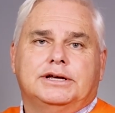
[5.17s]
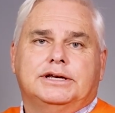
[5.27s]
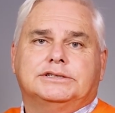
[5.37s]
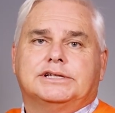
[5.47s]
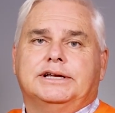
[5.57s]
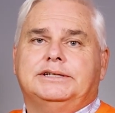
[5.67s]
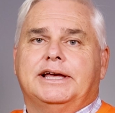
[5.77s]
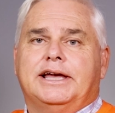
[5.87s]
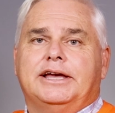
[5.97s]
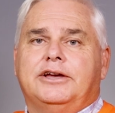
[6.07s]
It's a
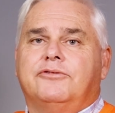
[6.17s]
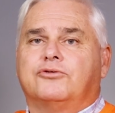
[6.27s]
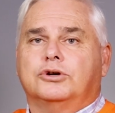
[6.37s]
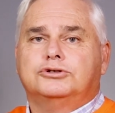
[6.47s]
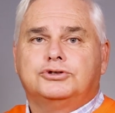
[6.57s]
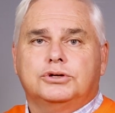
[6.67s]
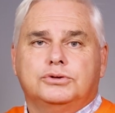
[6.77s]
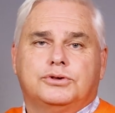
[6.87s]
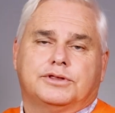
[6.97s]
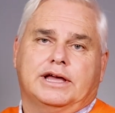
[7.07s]
day for
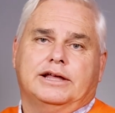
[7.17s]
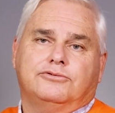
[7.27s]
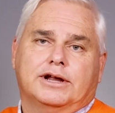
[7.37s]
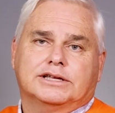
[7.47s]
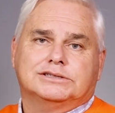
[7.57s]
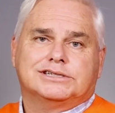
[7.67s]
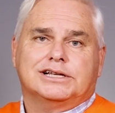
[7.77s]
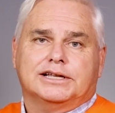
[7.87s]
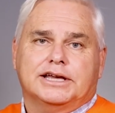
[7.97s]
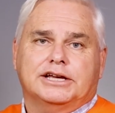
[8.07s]
truth and
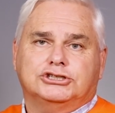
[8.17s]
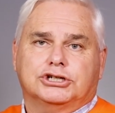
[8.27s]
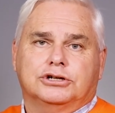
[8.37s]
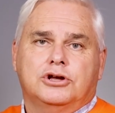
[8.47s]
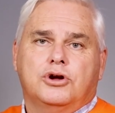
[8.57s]
reconciliation,